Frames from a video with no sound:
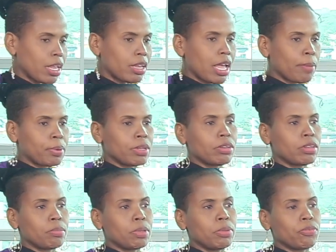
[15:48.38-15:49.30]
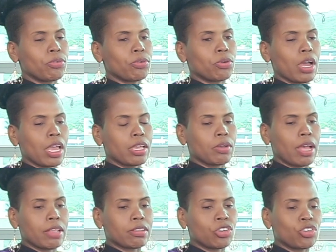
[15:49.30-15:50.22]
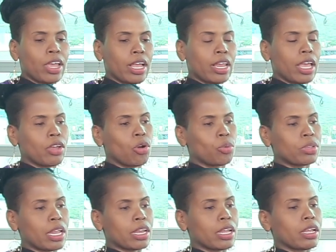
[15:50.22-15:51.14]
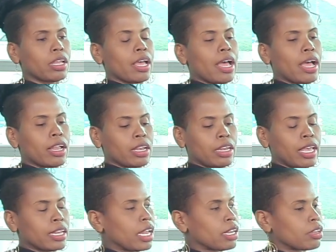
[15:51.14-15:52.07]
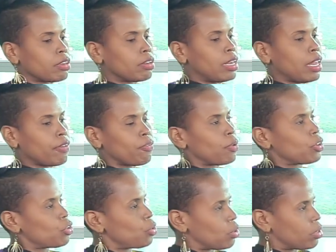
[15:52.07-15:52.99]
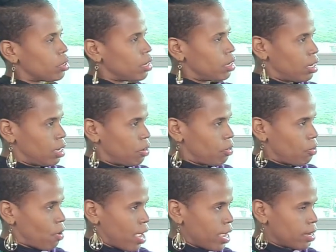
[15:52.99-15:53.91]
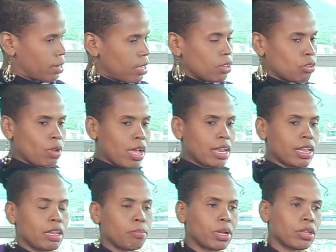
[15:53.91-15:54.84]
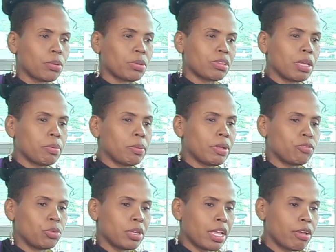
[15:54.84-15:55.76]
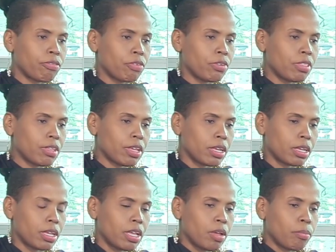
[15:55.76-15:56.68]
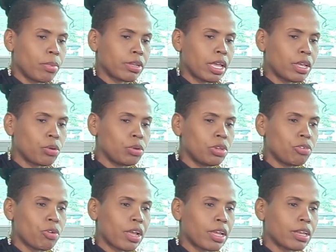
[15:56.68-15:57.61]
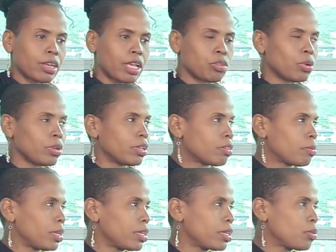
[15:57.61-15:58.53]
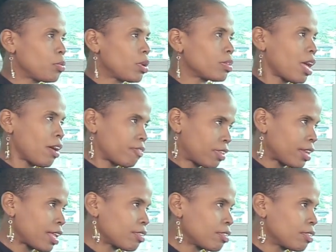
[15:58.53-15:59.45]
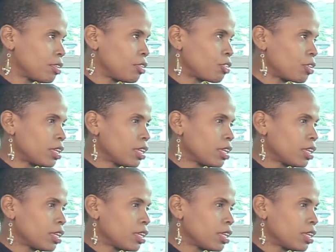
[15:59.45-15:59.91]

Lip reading: happened to me before, as a child, I always had a leg that is, the left was shorter than the right. So I had a limb, but I was capable of doing everything. But I only recognized what disability was after that surgery.